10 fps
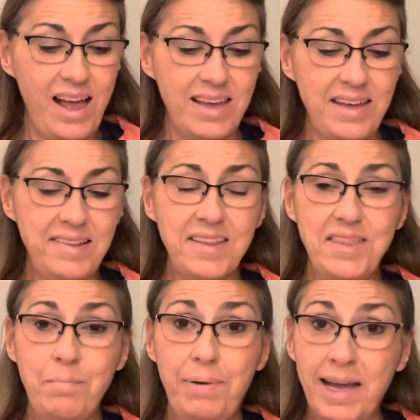He said the
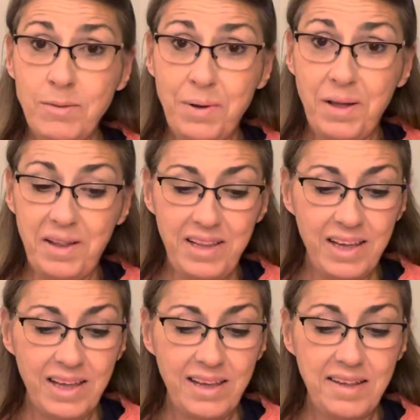Bible
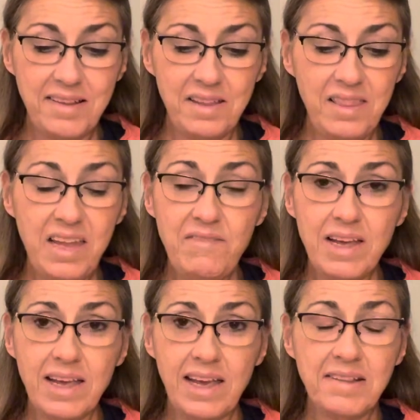is
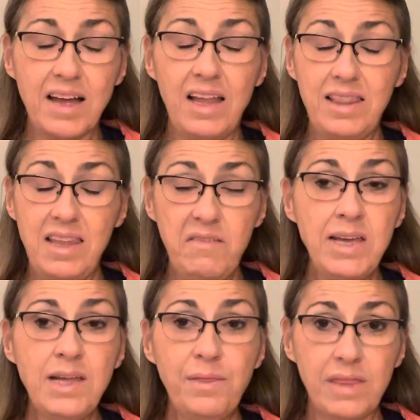it's a
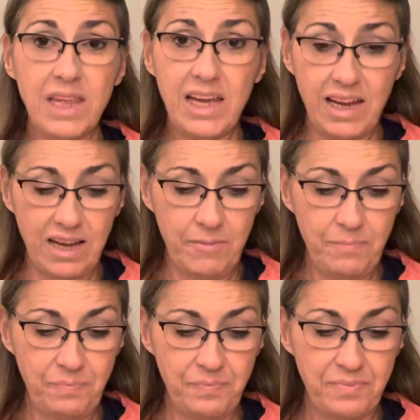living thing.
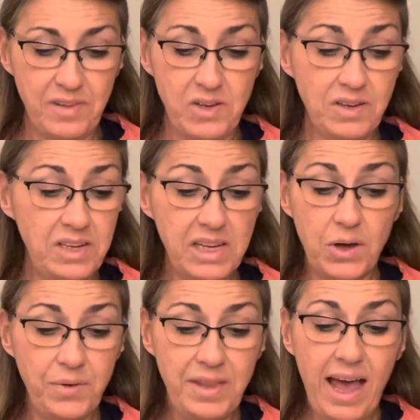You can
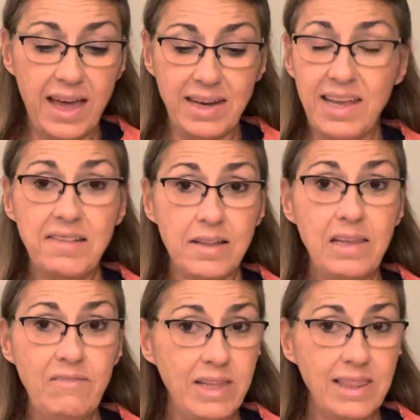decode that. It's a
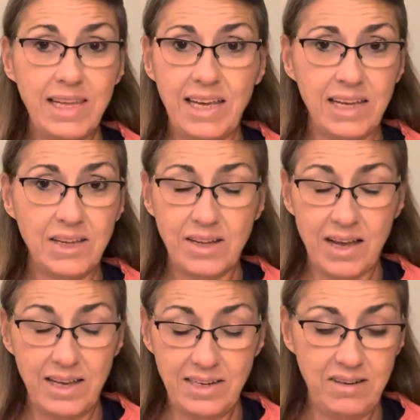living thing.
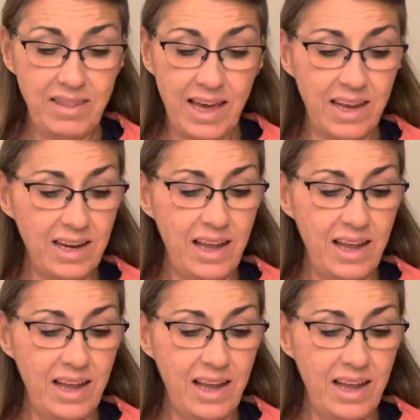I didn't do that.